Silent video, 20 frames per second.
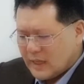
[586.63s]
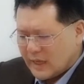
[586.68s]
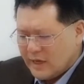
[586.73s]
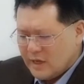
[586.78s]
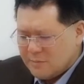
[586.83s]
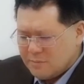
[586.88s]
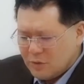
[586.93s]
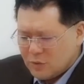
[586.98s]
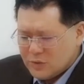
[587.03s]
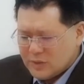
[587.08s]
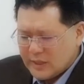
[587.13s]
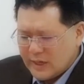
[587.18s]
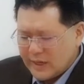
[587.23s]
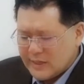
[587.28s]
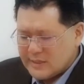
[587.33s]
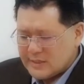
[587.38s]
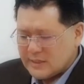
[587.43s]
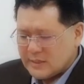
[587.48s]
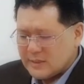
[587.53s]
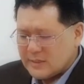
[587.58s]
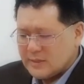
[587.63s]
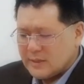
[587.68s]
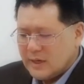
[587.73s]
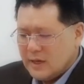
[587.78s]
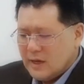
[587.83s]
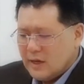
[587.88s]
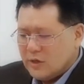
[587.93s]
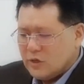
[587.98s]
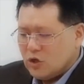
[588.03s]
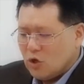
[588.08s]
in most cases,
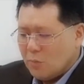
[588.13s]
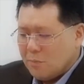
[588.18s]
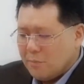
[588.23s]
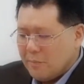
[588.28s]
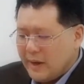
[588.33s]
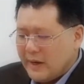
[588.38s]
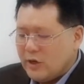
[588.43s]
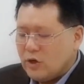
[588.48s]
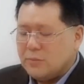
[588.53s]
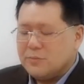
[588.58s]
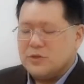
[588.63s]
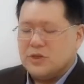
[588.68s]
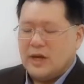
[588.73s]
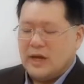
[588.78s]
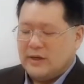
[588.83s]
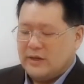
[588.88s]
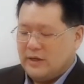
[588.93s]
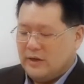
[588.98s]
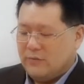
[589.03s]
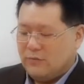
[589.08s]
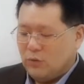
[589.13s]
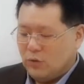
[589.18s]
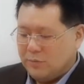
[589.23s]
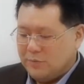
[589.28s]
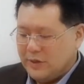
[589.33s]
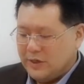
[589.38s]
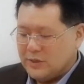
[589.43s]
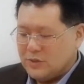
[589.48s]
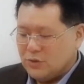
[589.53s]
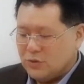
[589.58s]
your main objective would
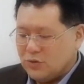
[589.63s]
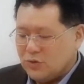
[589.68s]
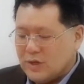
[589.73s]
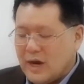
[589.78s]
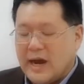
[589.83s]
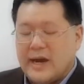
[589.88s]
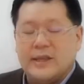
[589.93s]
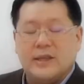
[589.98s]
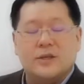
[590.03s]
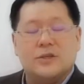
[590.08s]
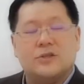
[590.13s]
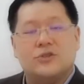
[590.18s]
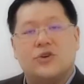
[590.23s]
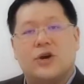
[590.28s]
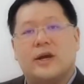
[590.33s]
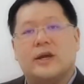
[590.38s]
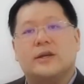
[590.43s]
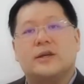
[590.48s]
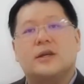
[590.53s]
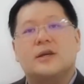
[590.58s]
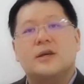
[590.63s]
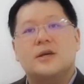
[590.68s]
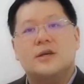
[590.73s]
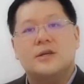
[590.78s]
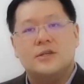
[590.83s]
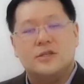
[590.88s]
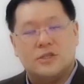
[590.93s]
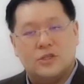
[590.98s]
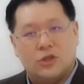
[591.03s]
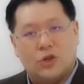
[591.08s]
be to either try and
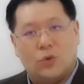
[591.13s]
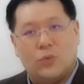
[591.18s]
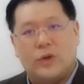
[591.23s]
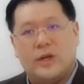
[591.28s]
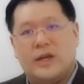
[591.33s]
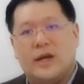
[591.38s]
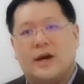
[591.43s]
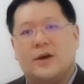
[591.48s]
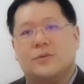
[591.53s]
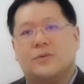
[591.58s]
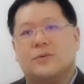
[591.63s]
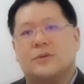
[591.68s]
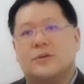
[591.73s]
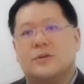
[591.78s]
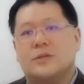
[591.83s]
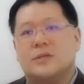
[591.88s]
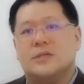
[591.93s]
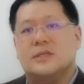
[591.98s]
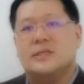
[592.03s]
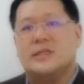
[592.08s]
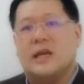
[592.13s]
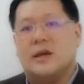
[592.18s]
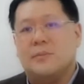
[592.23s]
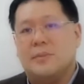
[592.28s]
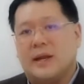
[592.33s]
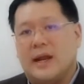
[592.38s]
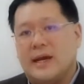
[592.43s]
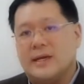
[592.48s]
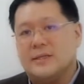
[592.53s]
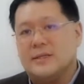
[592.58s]
slow it down,
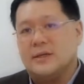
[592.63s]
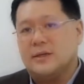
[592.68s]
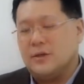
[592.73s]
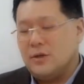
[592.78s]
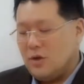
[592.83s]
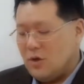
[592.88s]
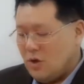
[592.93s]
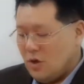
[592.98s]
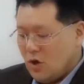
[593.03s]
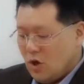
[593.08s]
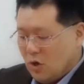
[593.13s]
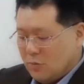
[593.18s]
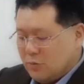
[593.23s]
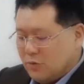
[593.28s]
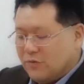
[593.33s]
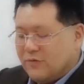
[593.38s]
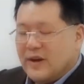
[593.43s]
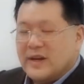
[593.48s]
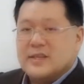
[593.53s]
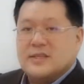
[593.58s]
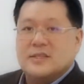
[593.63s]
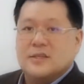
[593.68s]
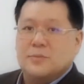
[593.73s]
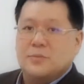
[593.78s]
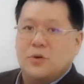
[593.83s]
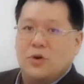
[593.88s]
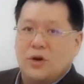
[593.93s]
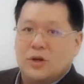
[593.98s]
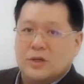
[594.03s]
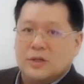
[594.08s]
stabilize it, or provide
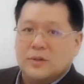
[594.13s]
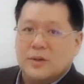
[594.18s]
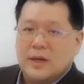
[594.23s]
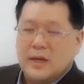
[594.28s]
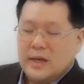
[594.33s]
support.